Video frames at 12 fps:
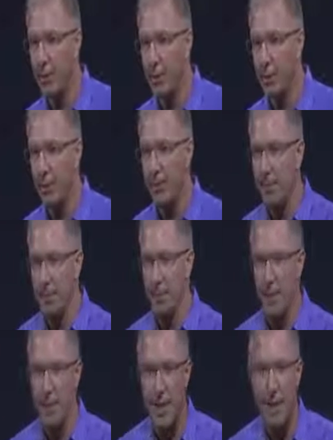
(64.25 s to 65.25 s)
Get
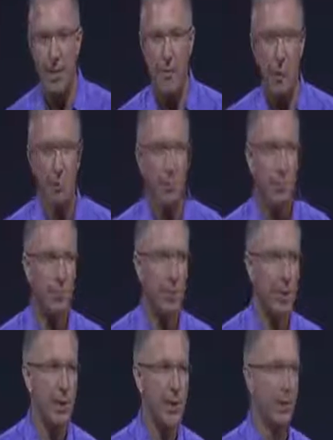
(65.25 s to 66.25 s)
help if your device
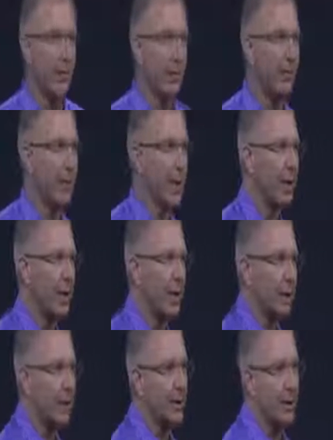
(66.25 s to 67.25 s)
won't turn
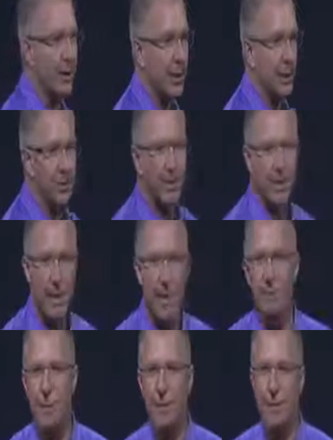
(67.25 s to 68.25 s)
on, or if
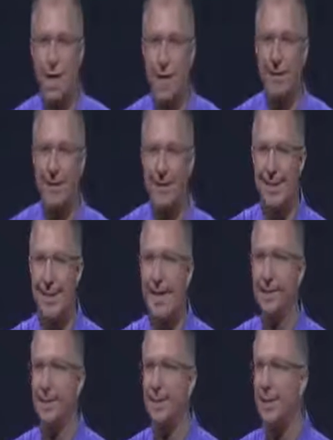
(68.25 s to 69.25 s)
it's disabled or
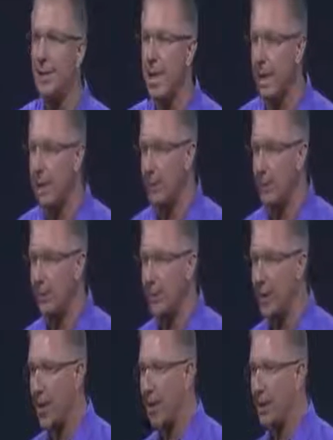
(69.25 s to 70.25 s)
requires a
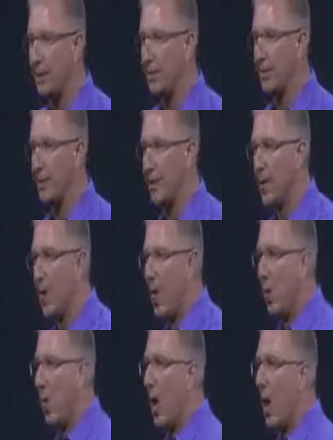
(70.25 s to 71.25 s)
passcode.
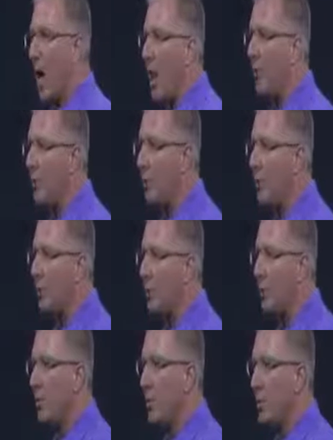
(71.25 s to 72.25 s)

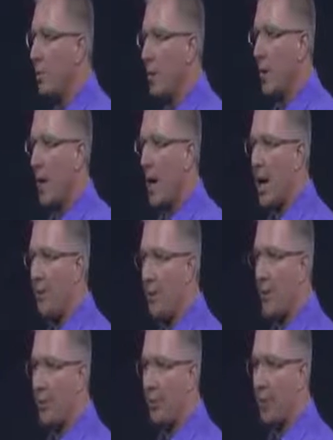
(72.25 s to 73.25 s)
Select your language
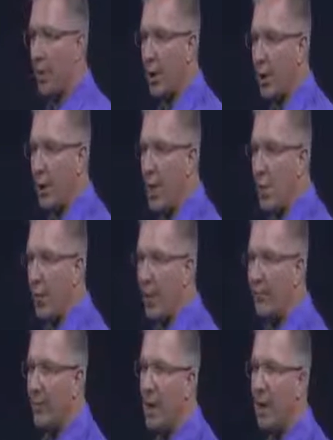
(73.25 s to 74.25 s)
and country or
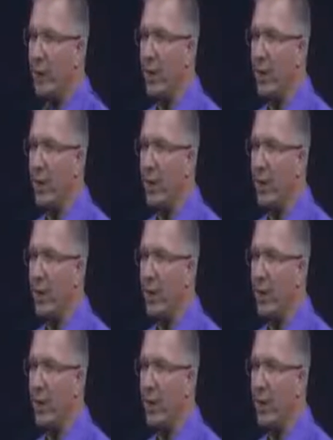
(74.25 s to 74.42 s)
region.